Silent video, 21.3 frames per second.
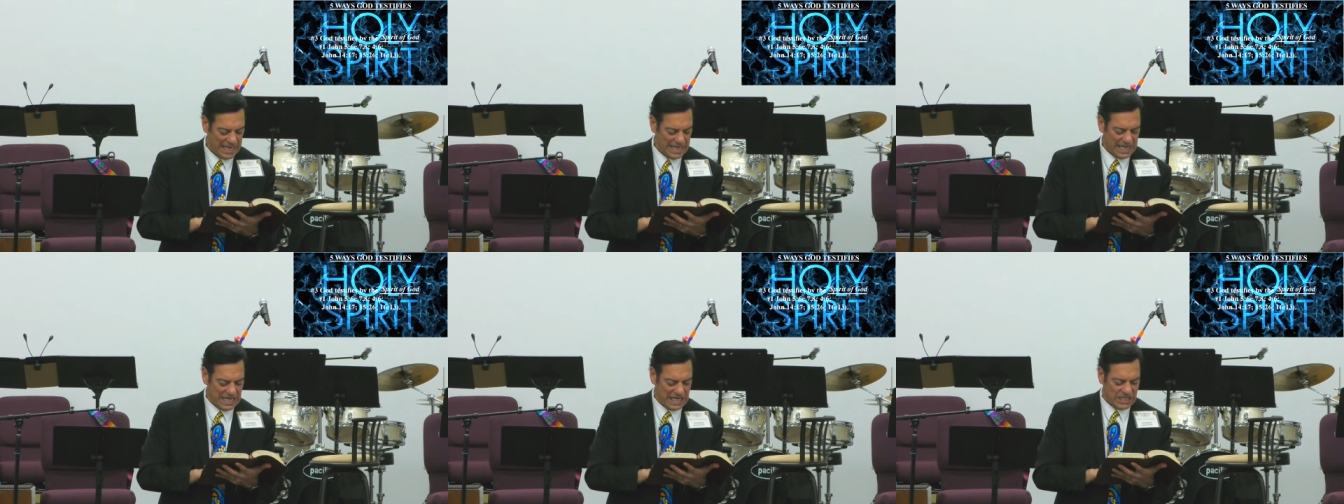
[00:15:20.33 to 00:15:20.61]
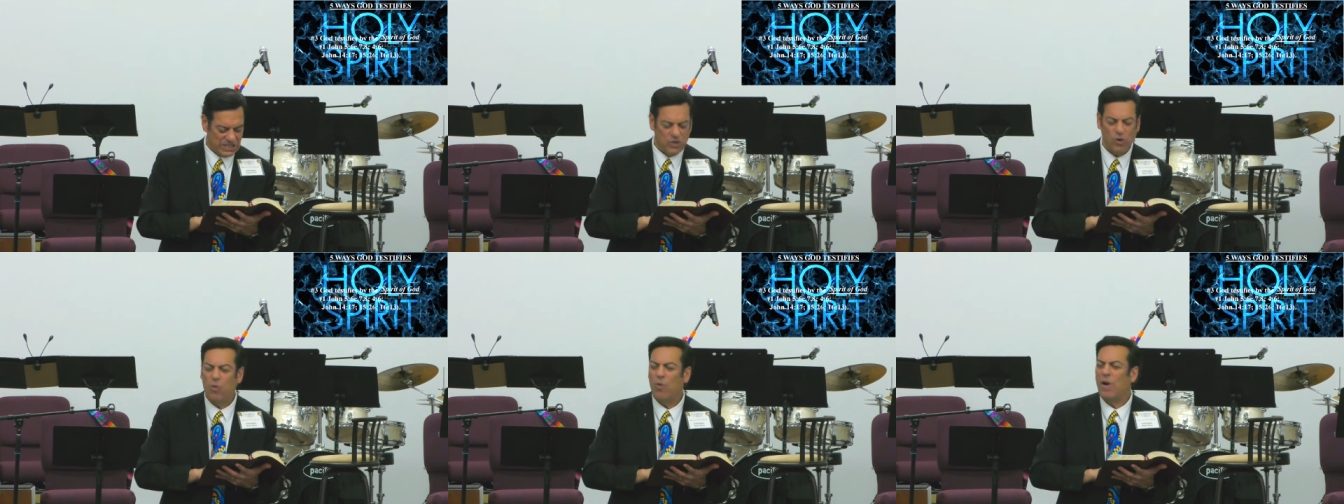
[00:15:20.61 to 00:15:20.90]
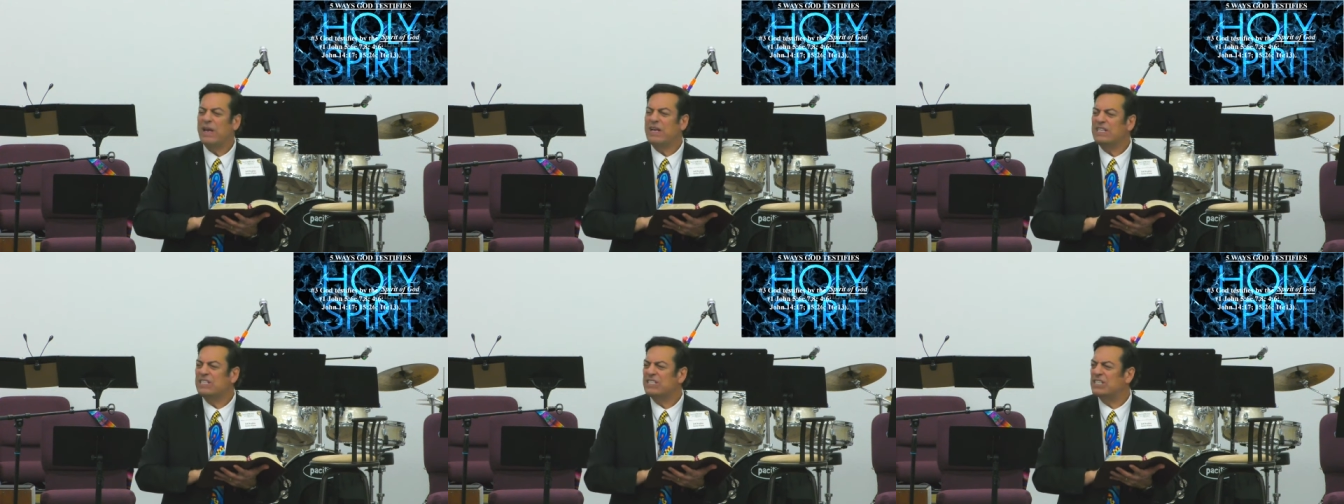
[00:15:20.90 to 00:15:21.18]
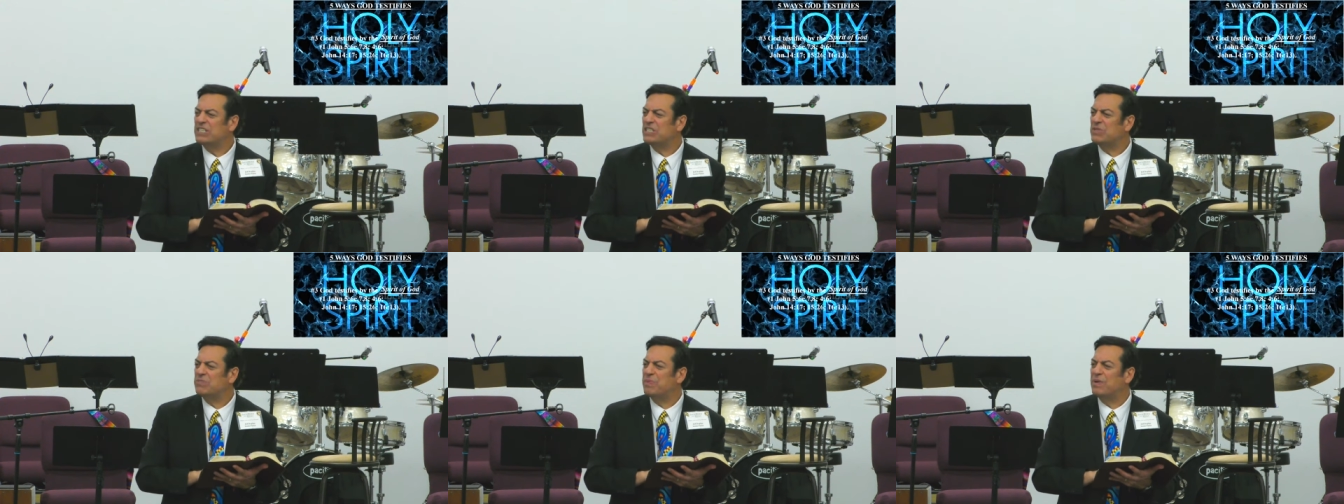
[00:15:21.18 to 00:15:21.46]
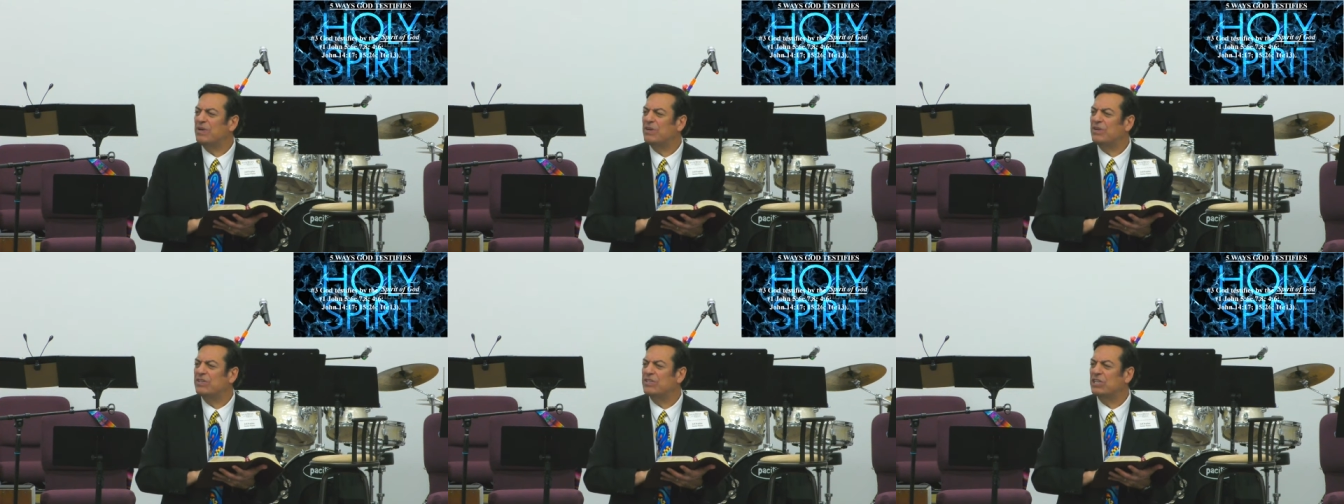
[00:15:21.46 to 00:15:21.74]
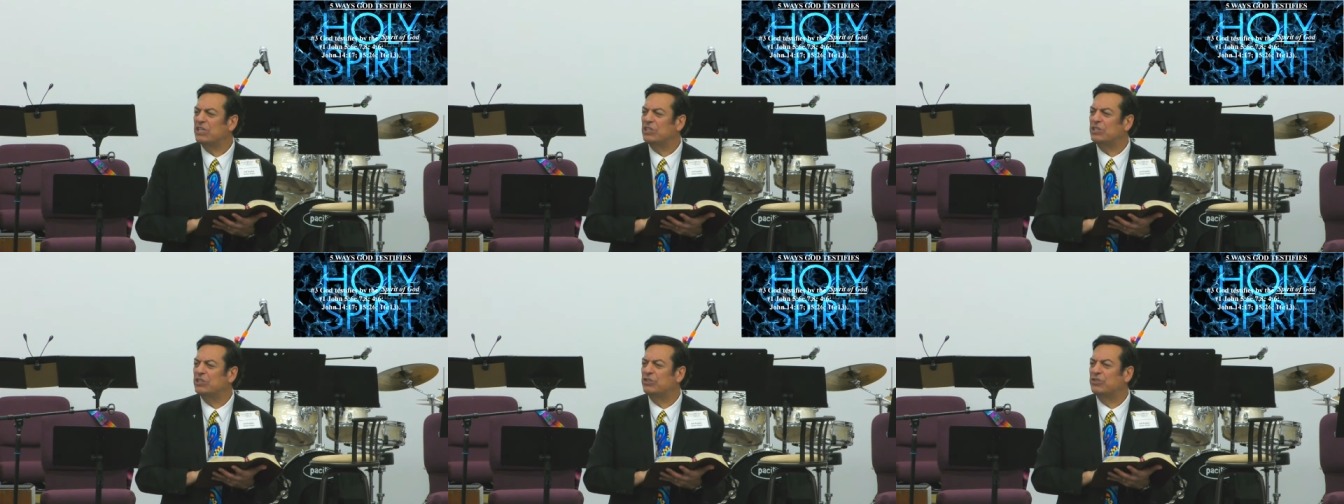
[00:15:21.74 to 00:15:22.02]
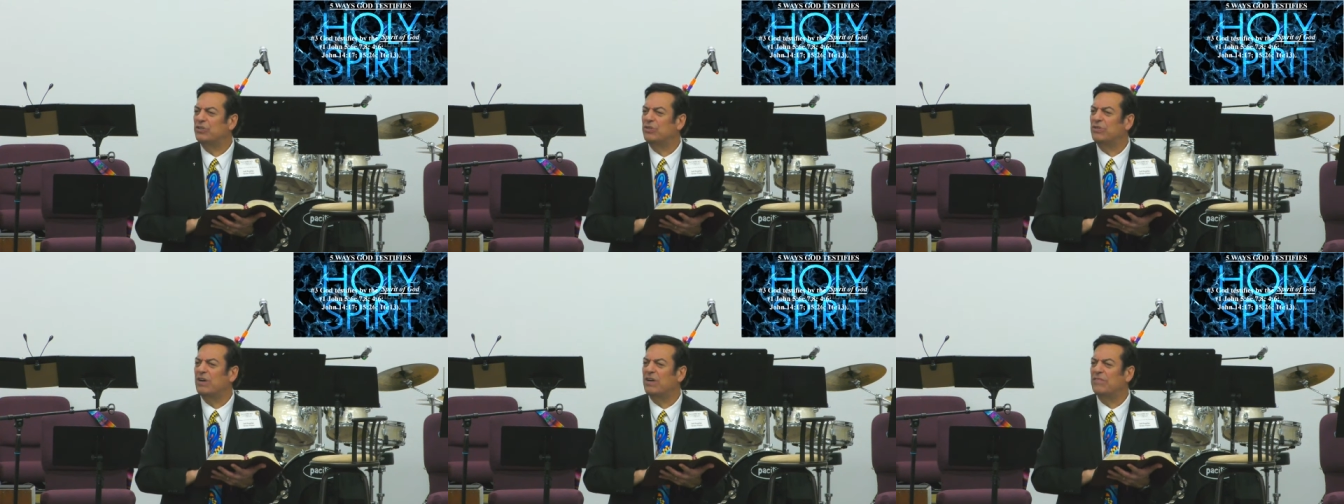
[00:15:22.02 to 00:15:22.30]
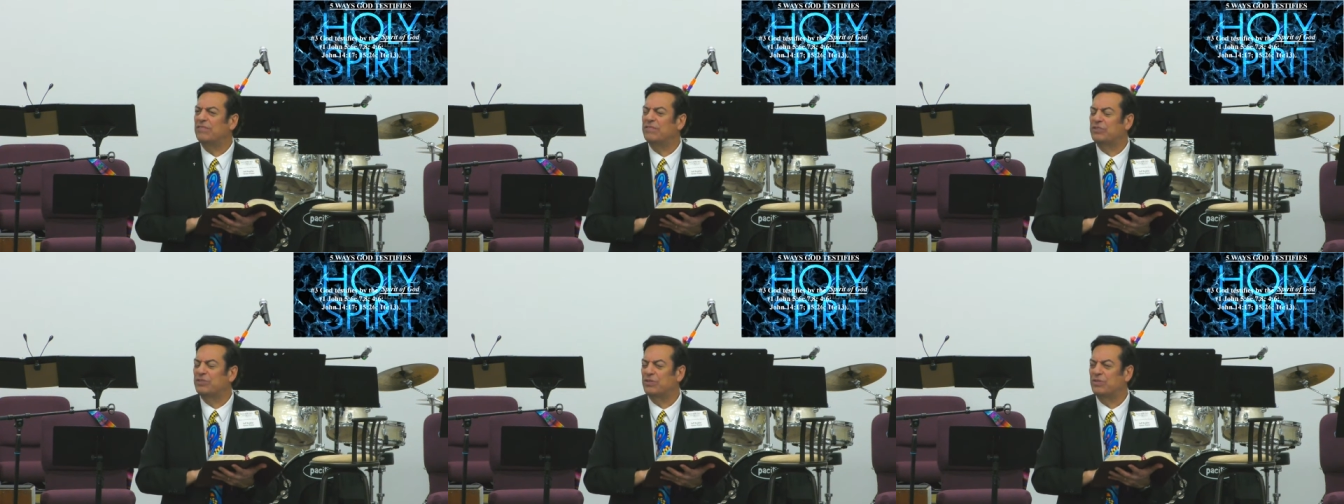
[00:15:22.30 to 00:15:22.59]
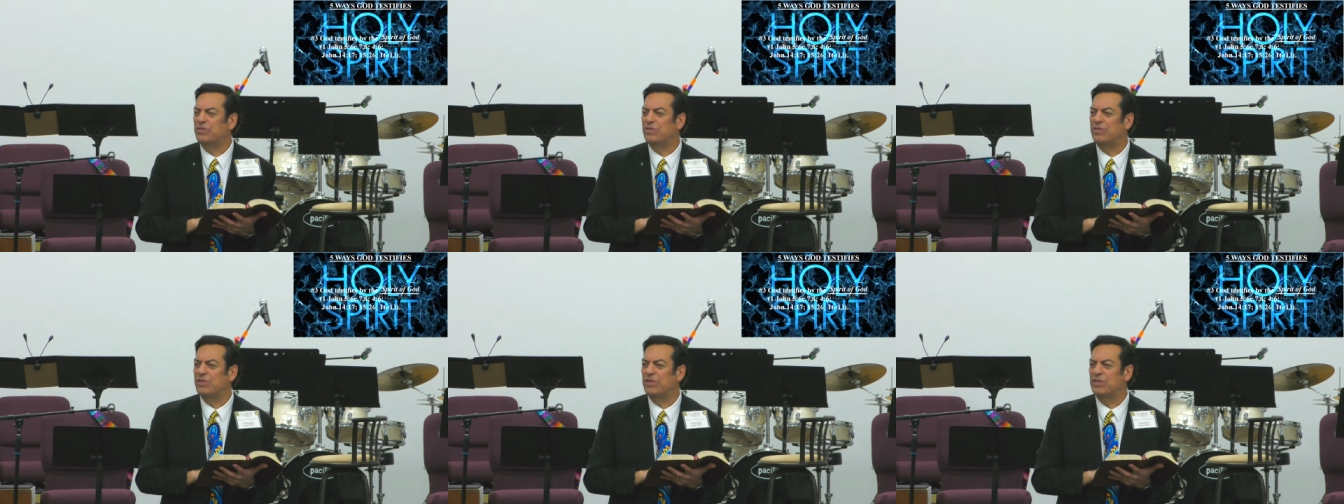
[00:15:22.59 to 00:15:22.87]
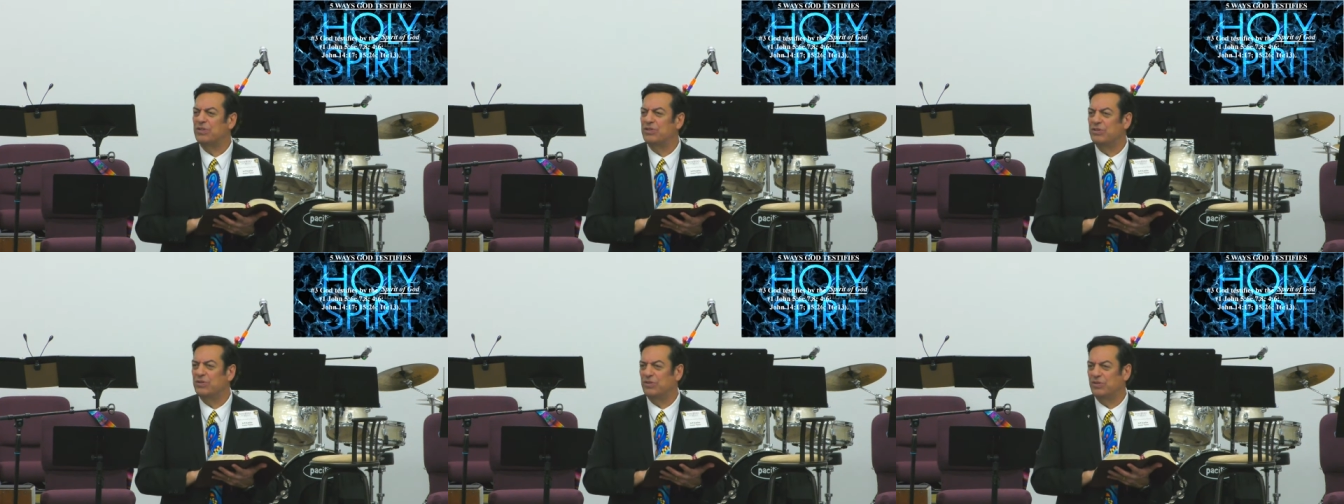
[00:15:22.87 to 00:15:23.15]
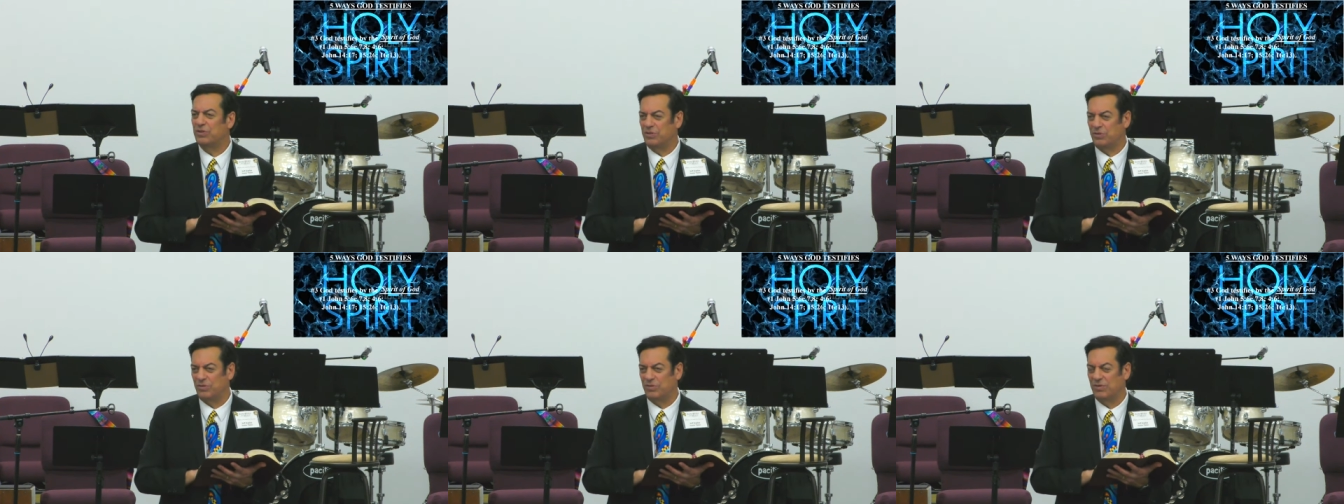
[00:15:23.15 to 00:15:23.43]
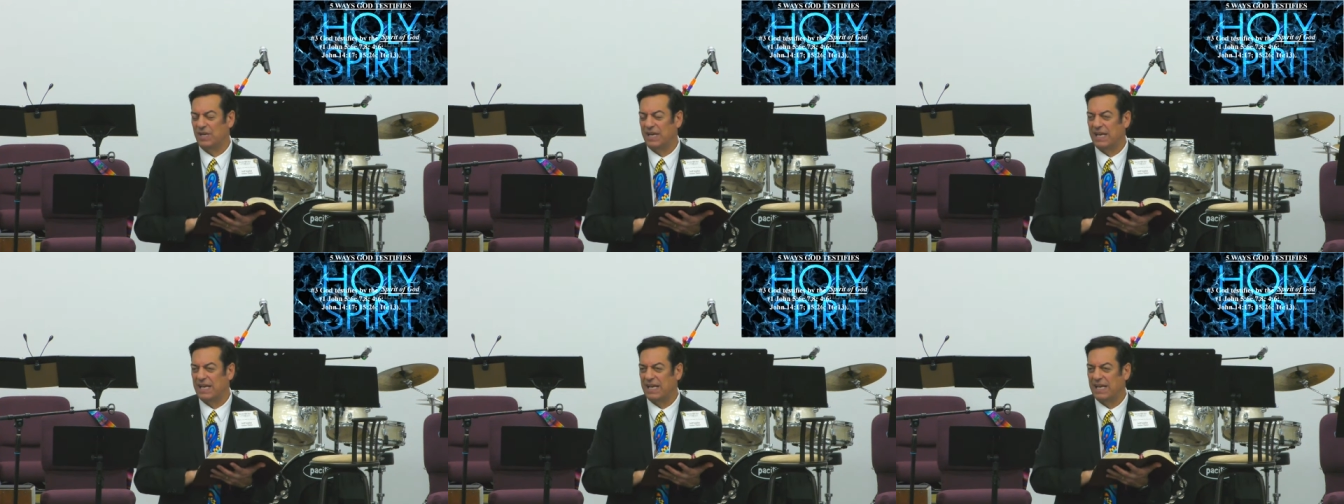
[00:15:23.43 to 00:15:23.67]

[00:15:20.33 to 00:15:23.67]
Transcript: So what does the Spirit of truth do